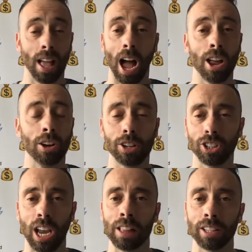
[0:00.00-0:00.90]
I
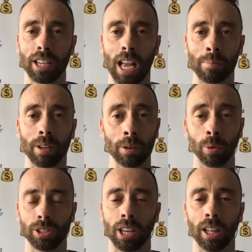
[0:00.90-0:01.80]
understand this guy
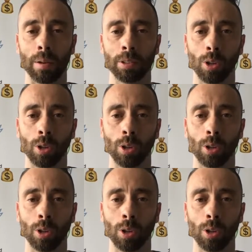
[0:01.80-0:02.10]
was the 11th